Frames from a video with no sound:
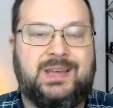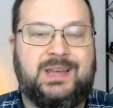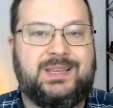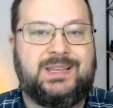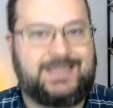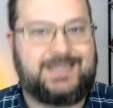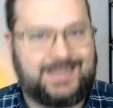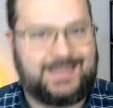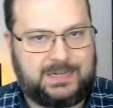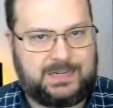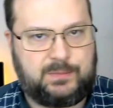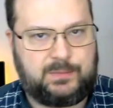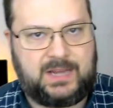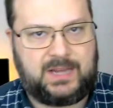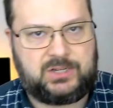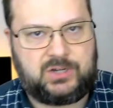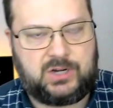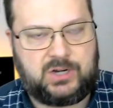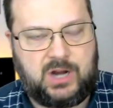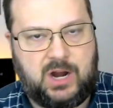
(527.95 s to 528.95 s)
Select
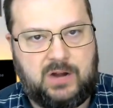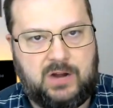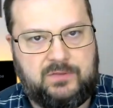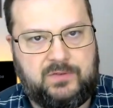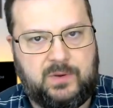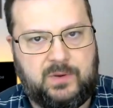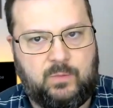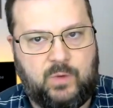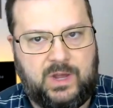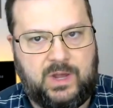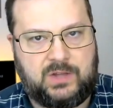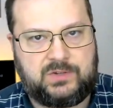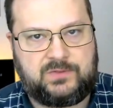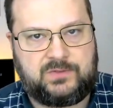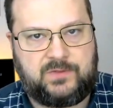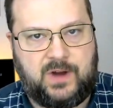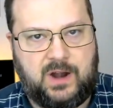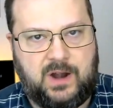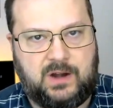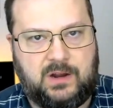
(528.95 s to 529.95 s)
MasterCard from Wells
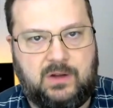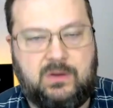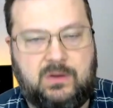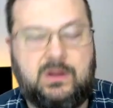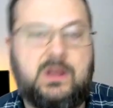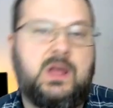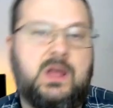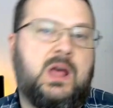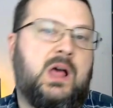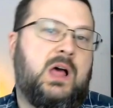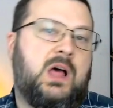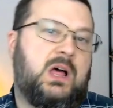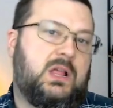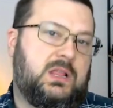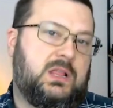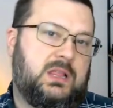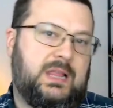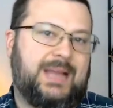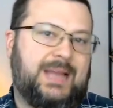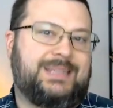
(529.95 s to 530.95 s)
Fargo?
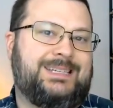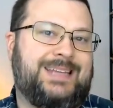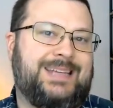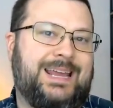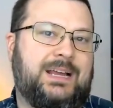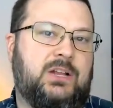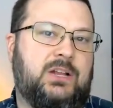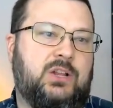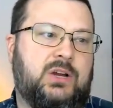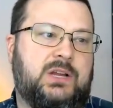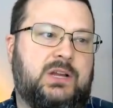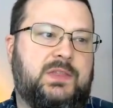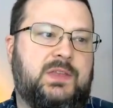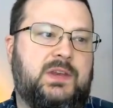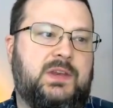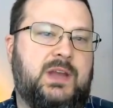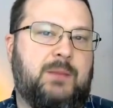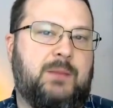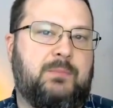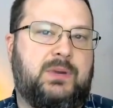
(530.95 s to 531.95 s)
Let's take a look at the
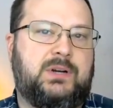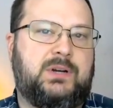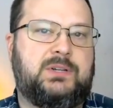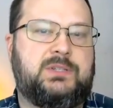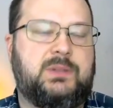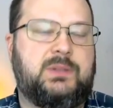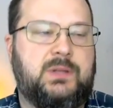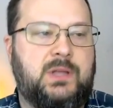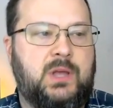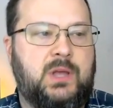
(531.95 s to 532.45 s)
numbers.